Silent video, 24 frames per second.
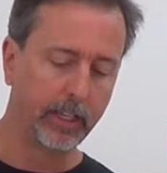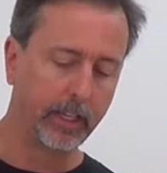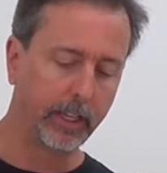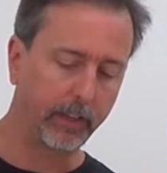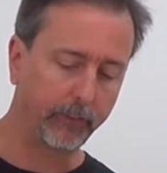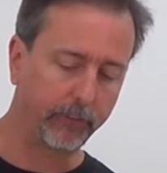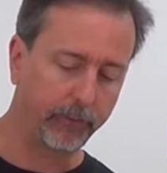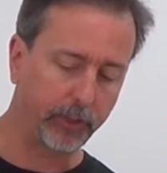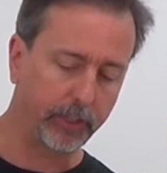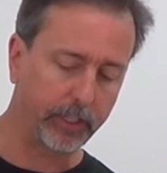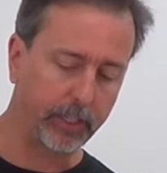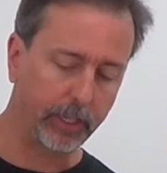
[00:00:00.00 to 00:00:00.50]

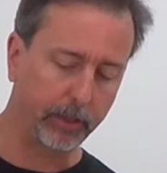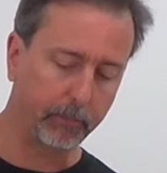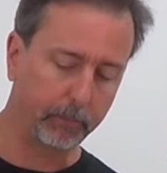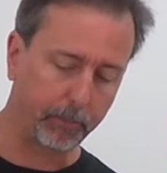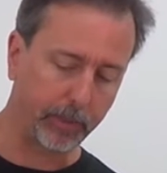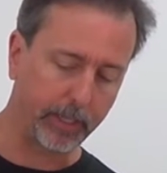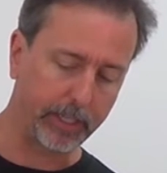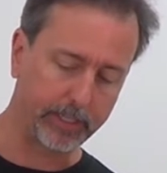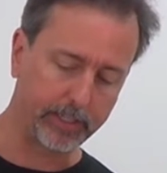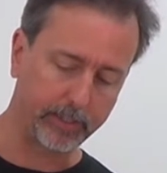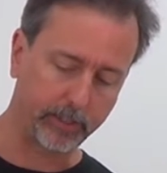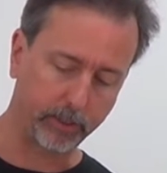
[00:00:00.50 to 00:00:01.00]
if you didn't
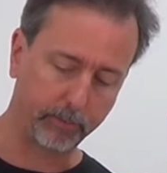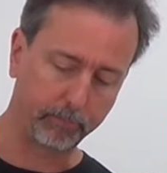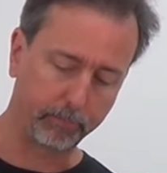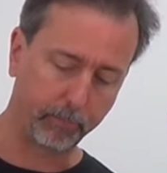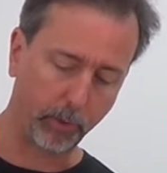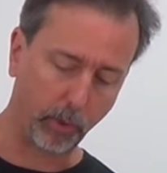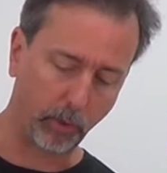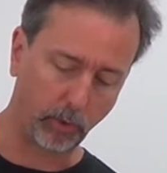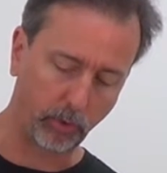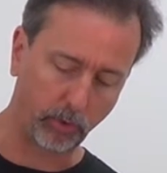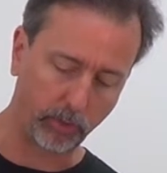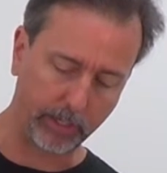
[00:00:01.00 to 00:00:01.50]
place your
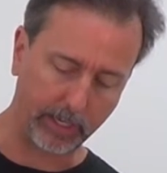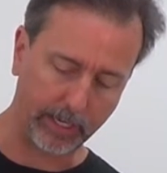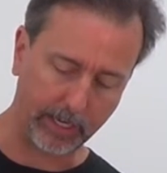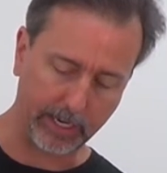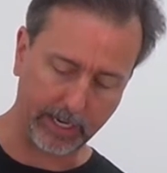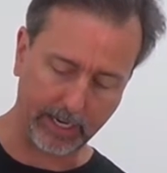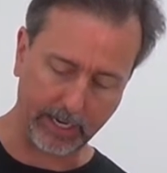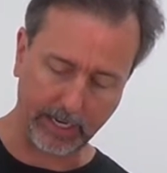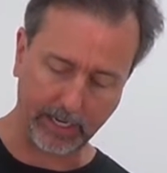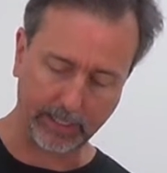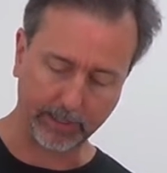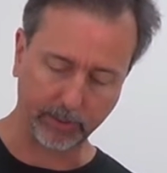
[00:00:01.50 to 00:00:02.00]
bowl
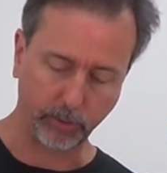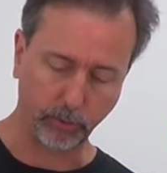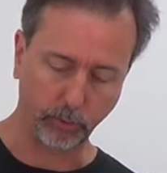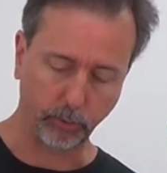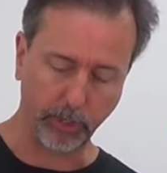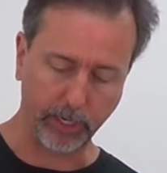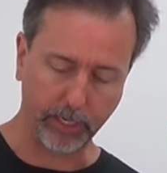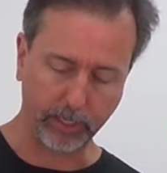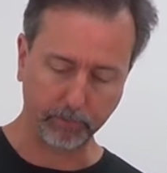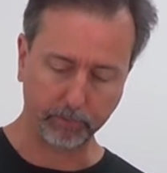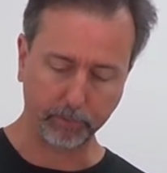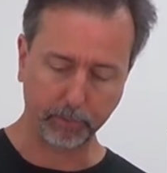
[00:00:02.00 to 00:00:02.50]
at the
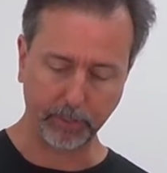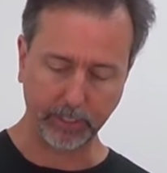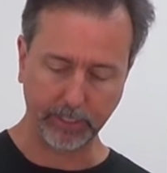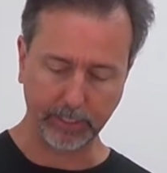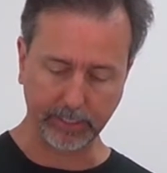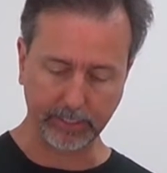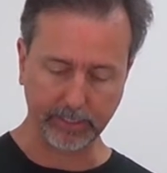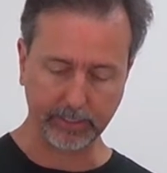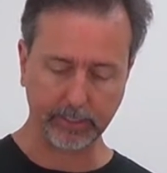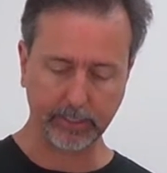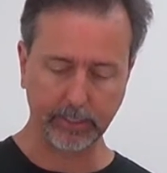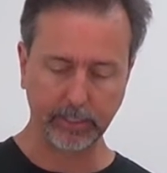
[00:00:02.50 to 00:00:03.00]
right
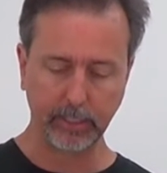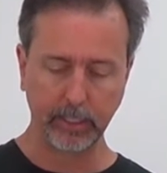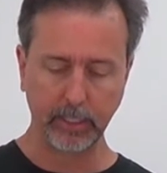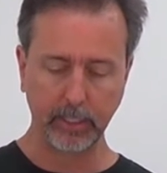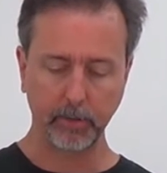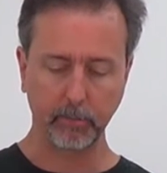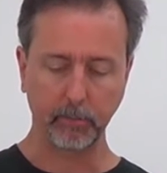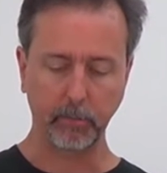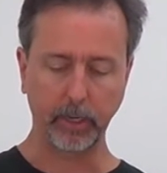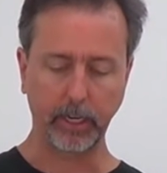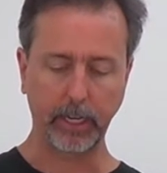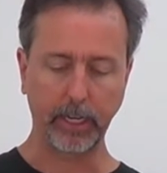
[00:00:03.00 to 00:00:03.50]
place.
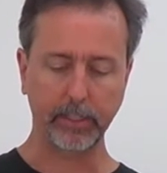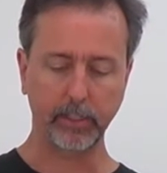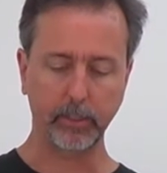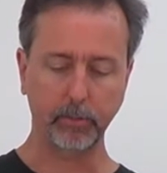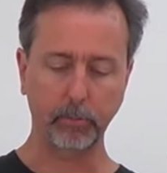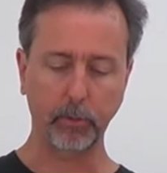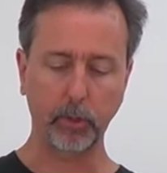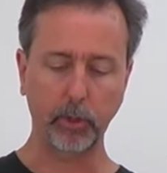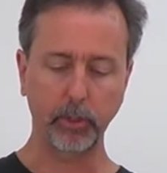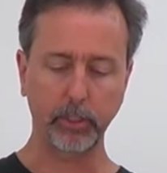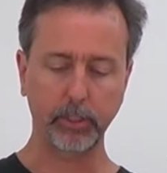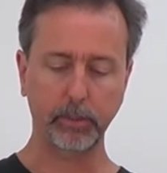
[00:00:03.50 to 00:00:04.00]
And as the
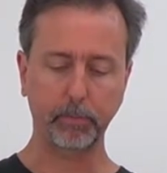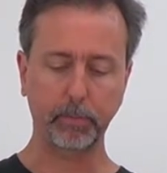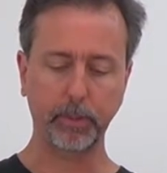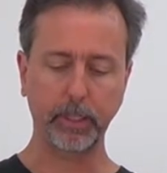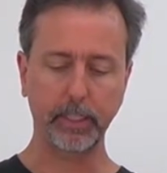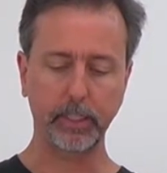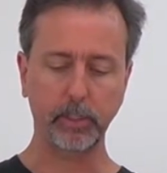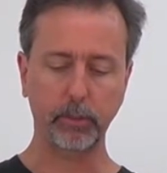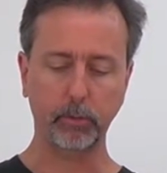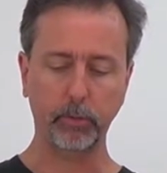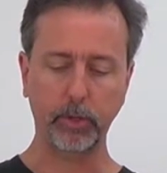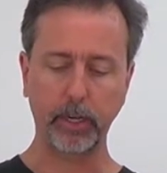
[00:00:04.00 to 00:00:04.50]
bowl is
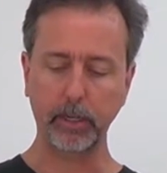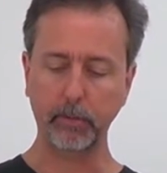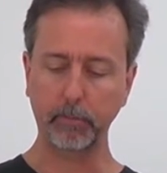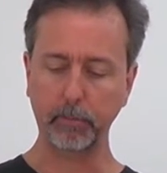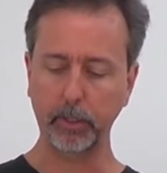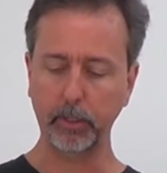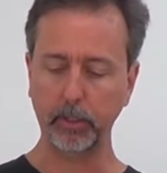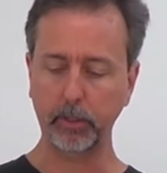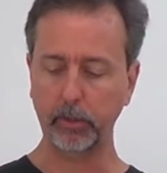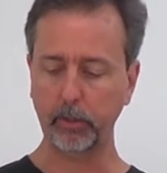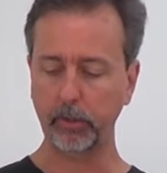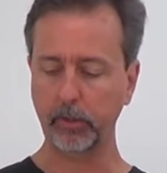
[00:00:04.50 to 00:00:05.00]
placed right
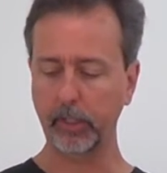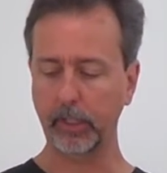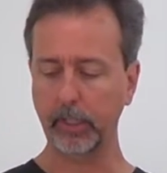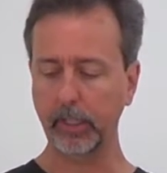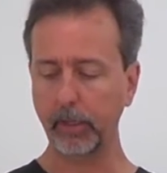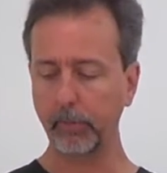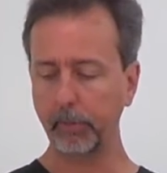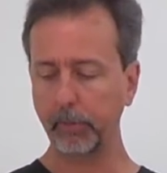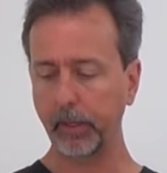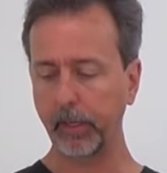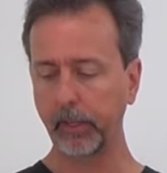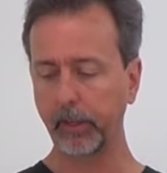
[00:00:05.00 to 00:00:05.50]
below the
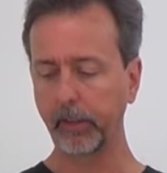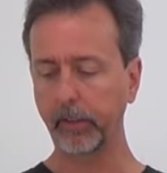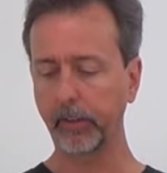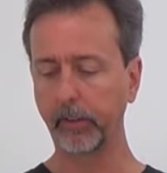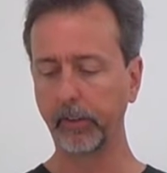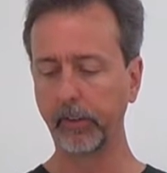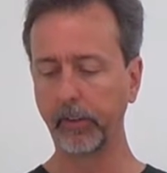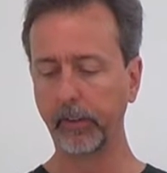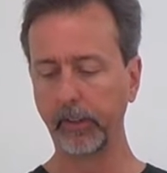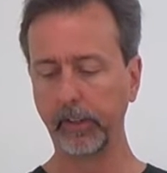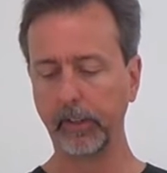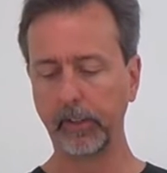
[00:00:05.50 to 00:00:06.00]
lip here,
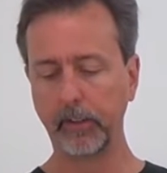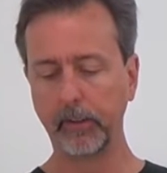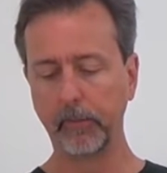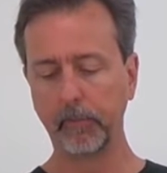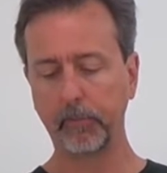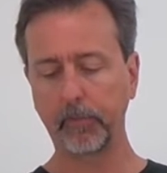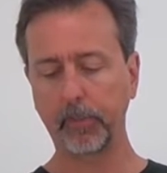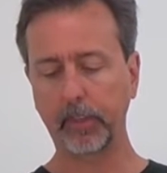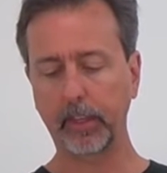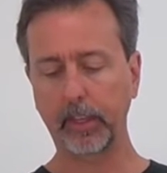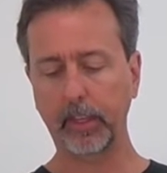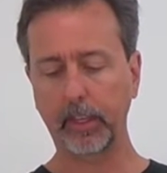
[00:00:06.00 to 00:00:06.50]

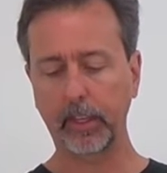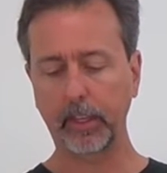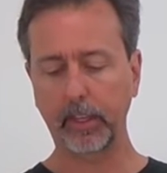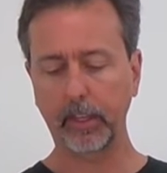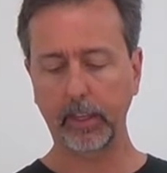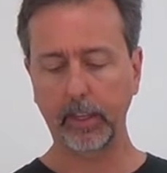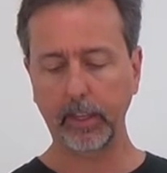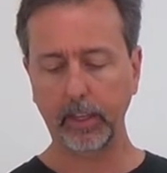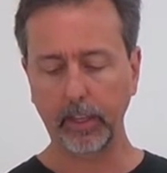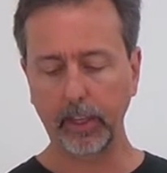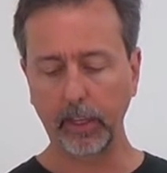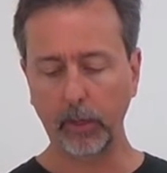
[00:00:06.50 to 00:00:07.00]

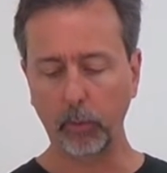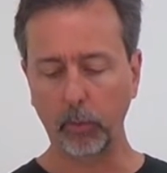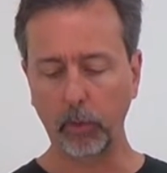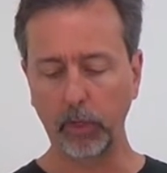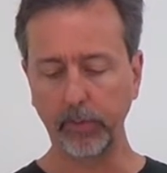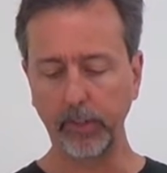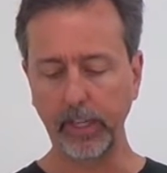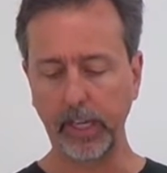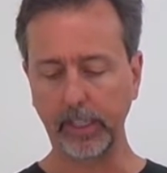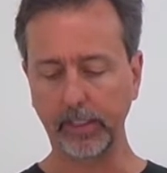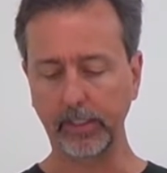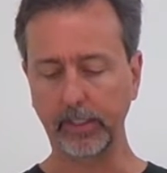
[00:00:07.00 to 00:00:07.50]
it will
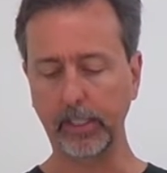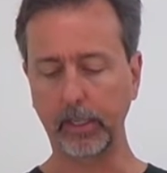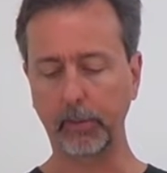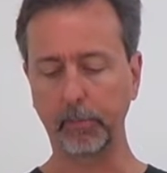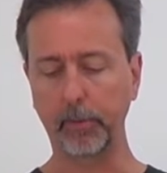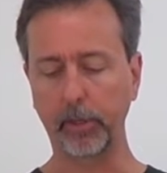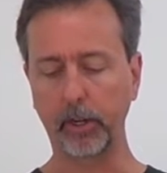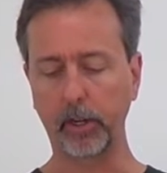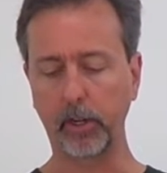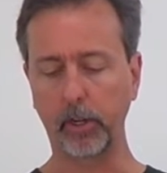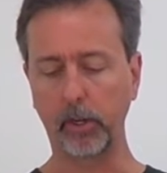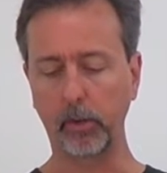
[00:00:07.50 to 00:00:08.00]
not tip
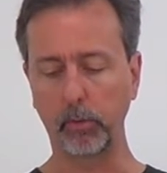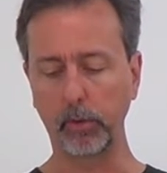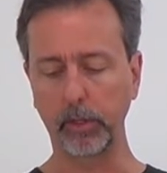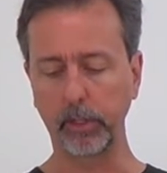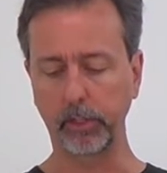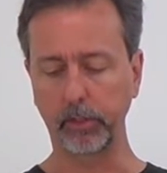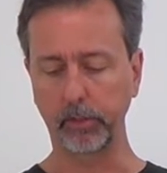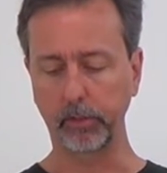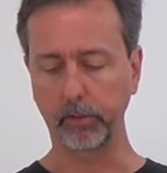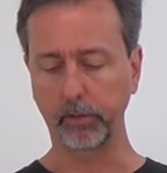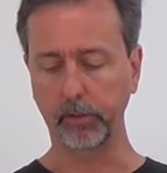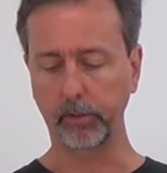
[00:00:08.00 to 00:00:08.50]
at all when
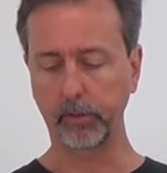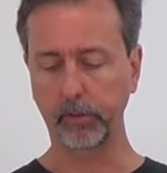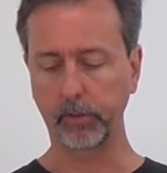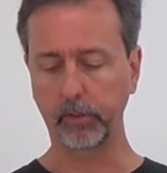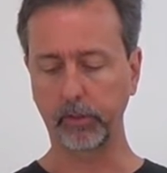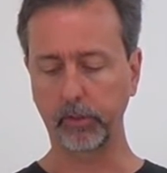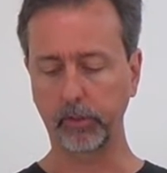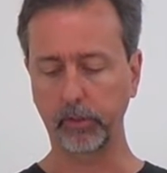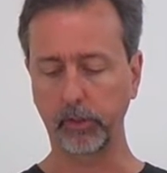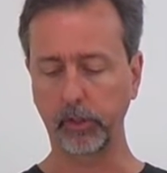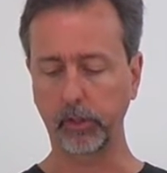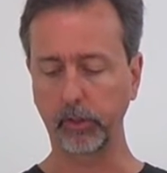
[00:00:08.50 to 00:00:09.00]

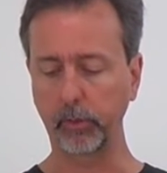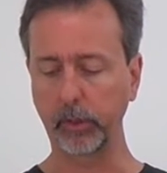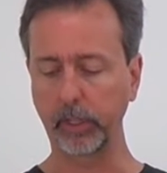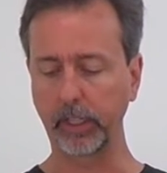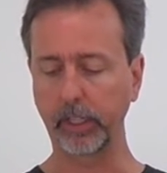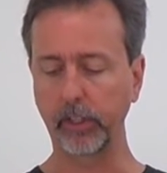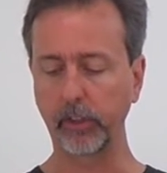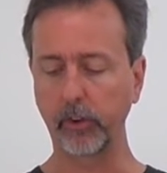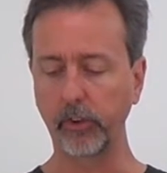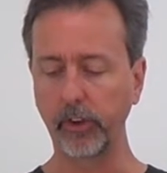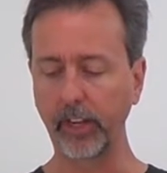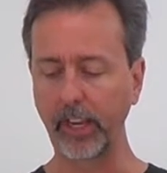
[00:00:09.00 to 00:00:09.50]
so you really
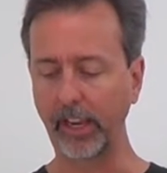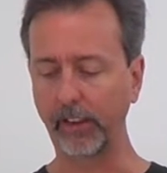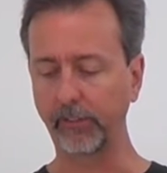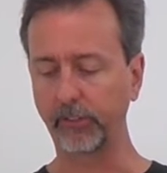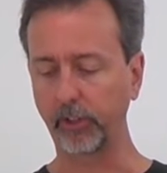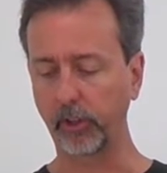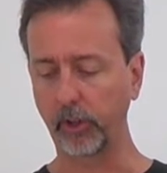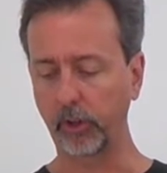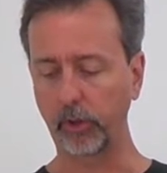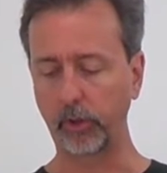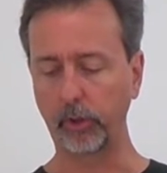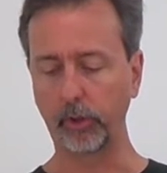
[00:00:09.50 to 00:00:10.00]
don't have
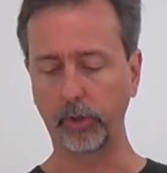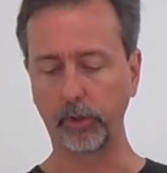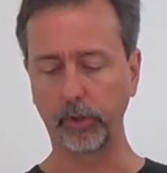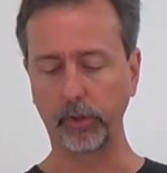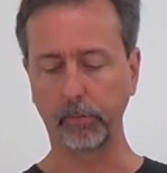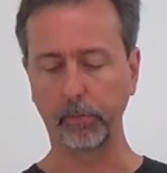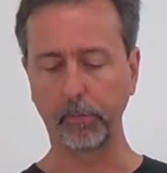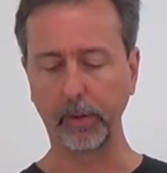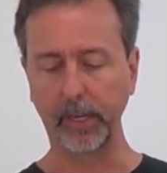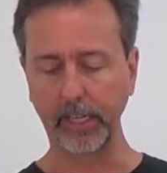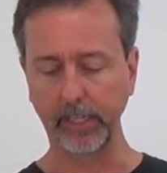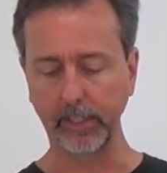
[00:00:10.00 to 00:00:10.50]
to hold the
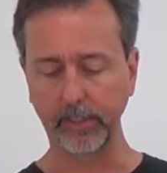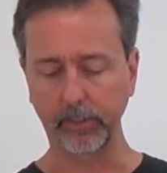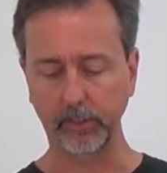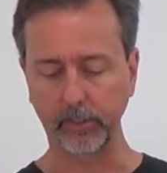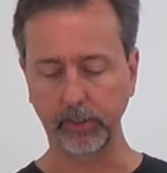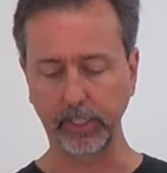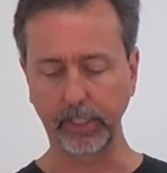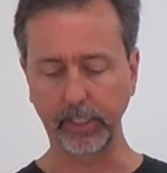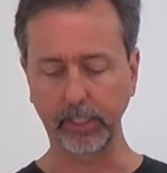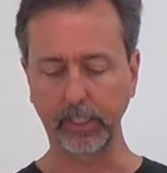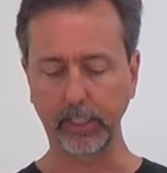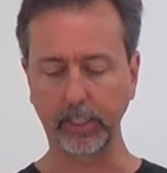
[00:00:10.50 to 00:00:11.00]
base or
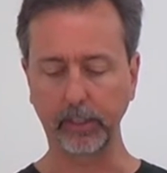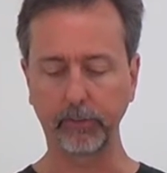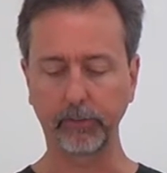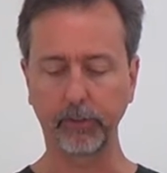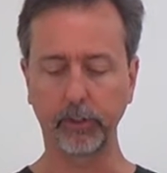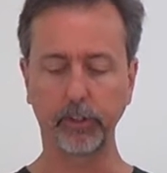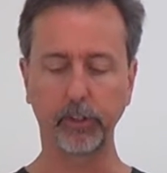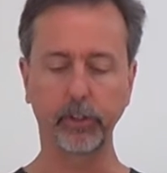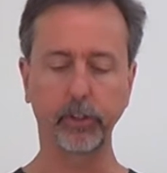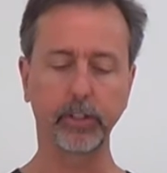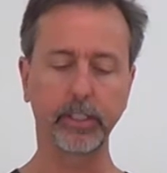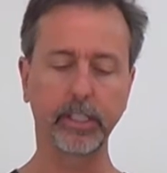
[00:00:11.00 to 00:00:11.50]
anything. If
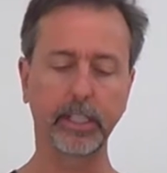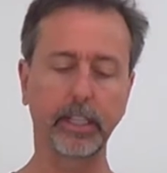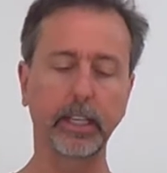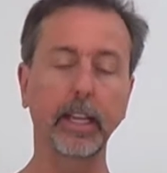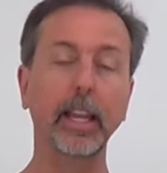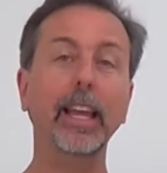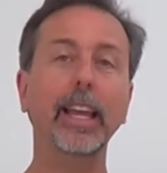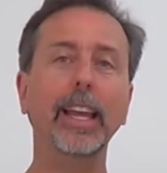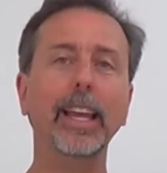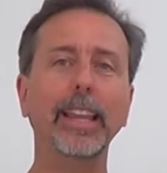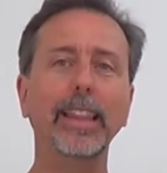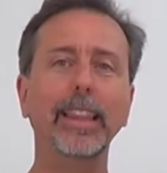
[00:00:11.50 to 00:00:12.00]
you're using
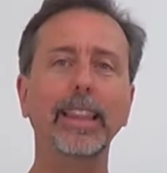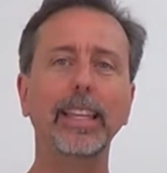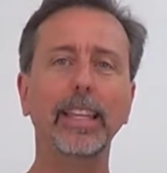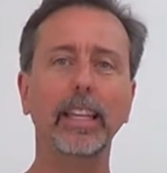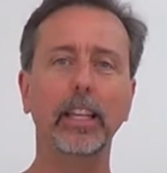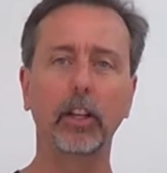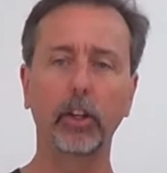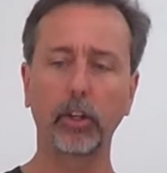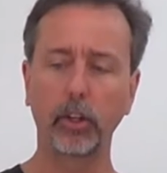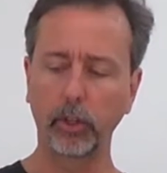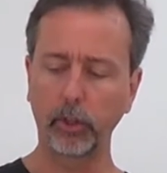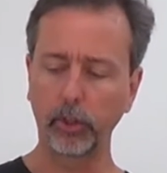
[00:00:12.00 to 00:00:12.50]
the
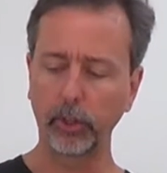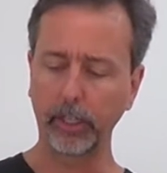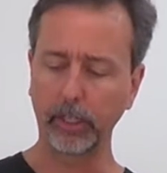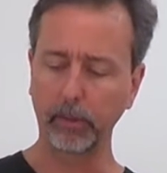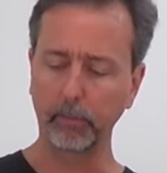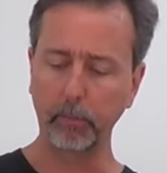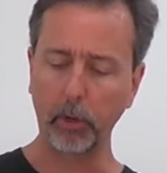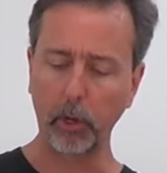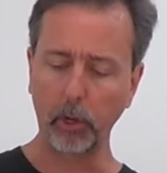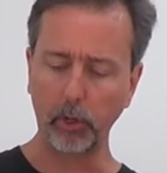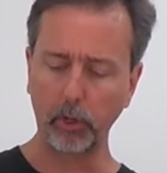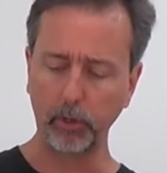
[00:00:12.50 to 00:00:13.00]
included
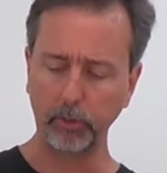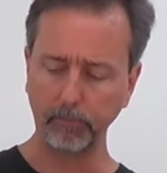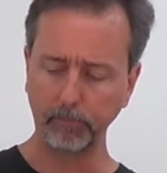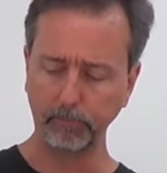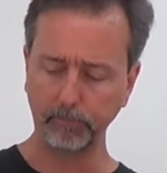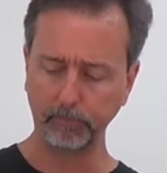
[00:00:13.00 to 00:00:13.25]
bowl,